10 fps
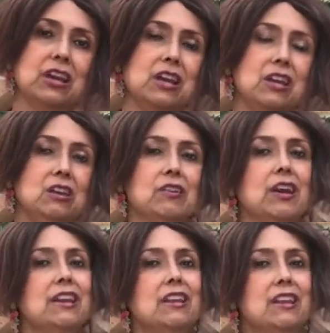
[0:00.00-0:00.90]
You
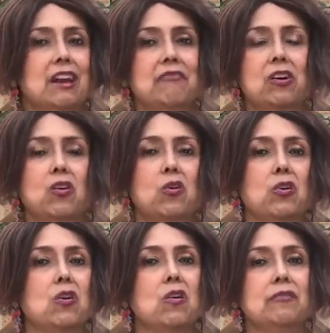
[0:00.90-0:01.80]
can never go
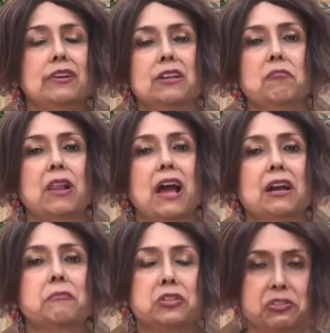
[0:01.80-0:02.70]
wrong with a
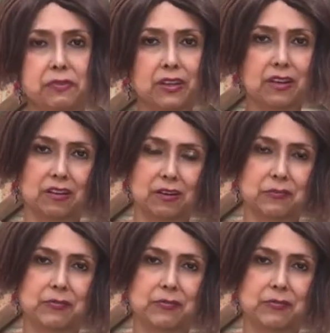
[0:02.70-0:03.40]
black pashmina.